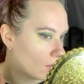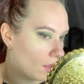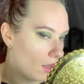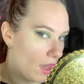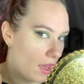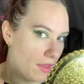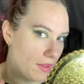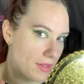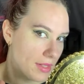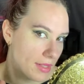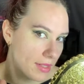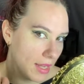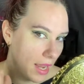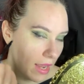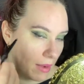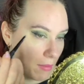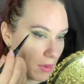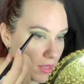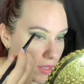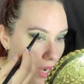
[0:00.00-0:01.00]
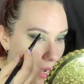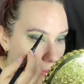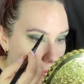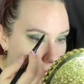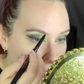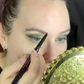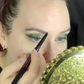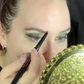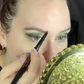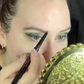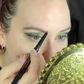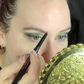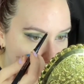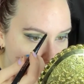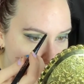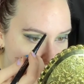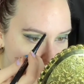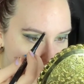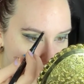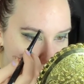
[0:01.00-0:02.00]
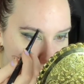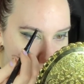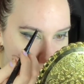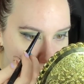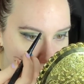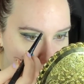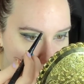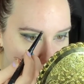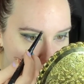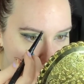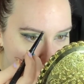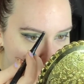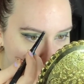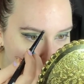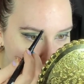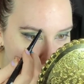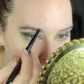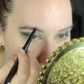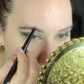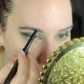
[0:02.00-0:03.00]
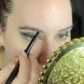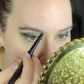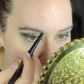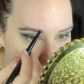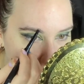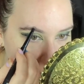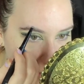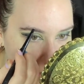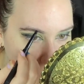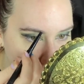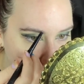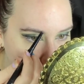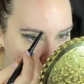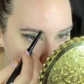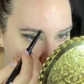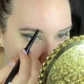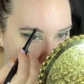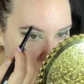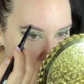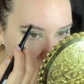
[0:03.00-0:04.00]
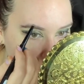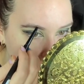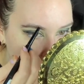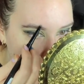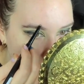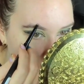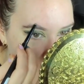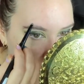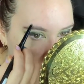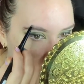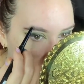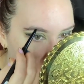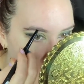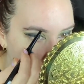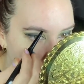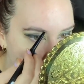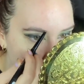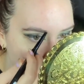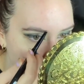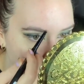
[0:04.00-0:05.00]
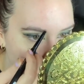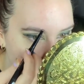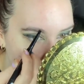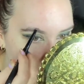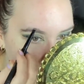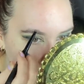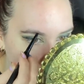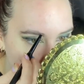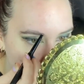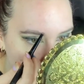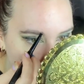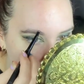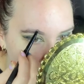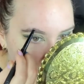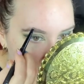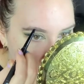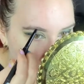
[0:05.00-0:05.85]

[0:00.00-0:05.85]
And then just take my shape along. And then I'll go in along the top. And again,